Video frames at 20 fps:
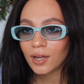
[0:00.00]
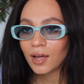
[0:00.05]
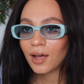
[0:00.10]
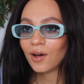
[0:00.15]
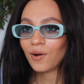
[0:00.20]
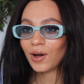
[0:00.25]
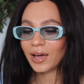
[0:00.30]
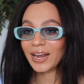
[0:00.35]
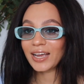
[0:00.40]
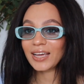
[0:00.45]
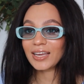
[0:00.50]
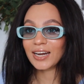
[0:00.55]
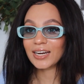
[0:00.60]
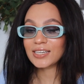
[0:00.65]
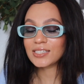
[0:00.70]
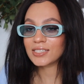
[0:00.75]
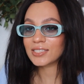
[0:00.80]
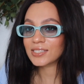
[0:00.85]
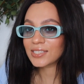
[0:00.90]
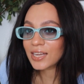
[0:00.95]
Oh, and I can
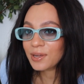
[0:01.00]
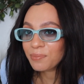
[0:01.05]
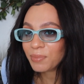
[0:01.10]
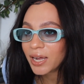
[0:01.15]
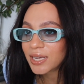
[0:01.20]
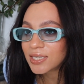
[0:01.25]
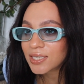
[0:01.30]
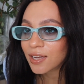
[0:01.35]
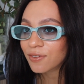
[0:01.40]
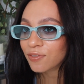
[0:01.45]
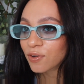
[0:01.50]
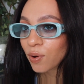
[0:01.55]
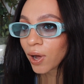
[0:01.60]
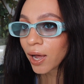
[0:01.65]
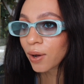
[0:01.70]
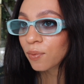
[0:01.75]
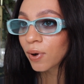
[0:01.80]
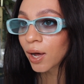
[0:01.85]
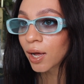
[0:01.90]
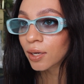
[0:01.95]
actually see myself
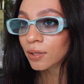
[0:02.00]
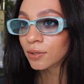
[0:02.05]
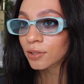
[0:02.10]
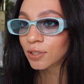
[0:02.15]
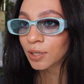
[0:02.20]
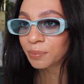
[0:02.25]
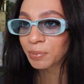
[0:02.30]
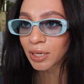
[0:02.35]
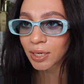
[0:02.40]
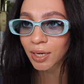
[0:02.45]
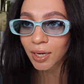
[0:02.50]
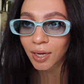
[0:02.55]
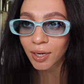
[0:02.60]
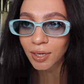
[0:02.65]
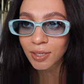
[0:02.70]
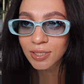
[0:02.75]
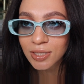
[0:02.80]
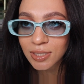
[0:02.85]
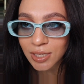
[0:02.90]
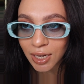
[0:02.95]
quite well. Do you know what I mean? Like, I
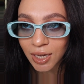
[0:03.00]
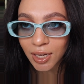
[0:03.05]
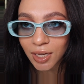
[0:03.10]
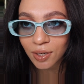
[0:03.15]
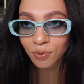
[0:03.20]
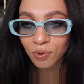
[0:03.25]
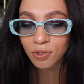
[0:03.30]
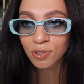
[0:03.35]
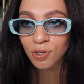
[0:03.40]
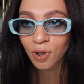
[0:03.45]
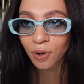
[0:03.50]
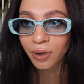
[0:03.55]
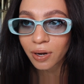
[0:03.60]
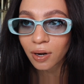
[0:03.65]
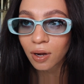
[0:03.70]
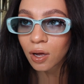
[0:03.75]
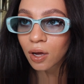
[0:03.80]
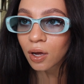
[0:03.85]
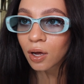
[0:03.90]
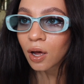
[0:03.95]
can see what's
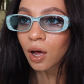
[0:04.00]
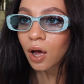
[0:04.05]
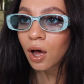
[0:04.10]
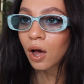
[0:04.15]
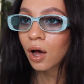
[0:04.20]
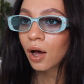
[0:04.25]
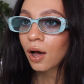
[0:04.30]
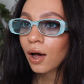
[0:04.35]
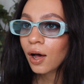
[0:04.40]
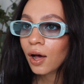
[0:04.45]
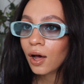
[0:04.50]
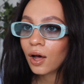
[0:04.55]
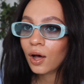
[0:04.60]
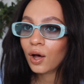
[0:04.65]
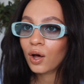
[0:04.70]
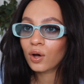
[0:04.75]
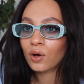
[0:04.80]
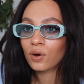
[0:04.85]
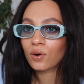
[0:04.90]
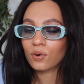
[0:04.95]
going on.
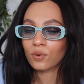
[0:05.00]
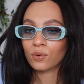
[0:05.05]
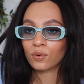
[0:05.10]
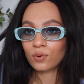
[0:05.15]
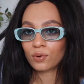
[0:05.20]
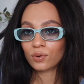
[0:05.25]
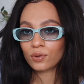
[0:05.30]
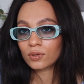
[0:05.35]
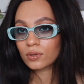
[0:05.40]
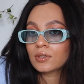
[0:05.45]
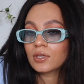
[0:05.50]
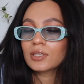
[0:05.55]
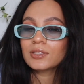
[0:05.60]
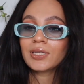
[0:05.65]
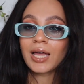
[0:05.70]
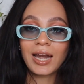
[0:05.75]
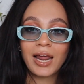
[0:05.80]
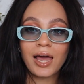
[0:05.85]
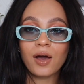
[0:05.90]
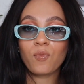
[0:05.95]
Oh.
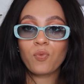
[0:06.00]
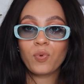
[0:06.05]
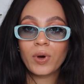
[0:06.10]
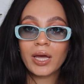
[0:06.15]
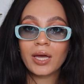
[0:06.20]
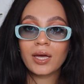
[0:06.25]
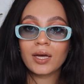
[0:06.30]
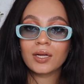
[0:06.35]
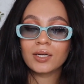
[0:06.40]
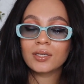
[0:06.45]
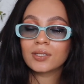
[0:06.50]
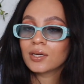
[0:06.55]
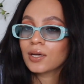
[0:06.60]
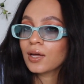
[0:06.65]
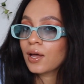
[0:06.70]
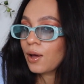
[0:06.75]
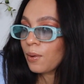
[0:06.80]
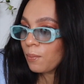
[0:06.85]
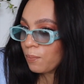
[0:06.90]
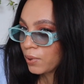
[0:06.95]
They're like weird,
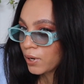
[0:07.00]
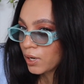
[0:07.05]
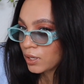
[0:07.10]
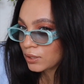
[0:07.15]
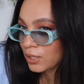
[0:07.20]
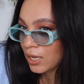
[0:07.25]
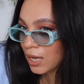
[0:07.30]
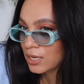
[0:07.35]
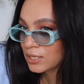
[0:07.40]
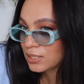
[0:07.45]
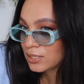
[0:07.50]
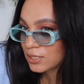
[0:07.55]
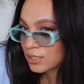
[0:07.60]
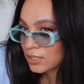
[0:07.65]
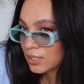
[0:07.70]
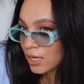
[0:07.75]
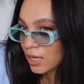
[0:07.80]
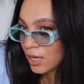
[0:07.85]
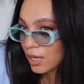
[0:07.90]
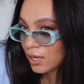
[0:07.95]
but they're
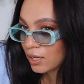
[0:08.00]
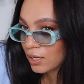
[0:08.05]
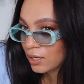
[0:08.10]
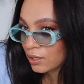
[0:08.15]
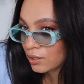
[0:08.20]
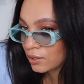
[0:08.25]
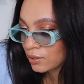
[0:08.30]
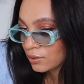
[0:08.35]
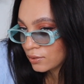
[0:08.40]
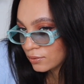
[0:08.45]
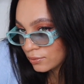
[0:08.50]
sick.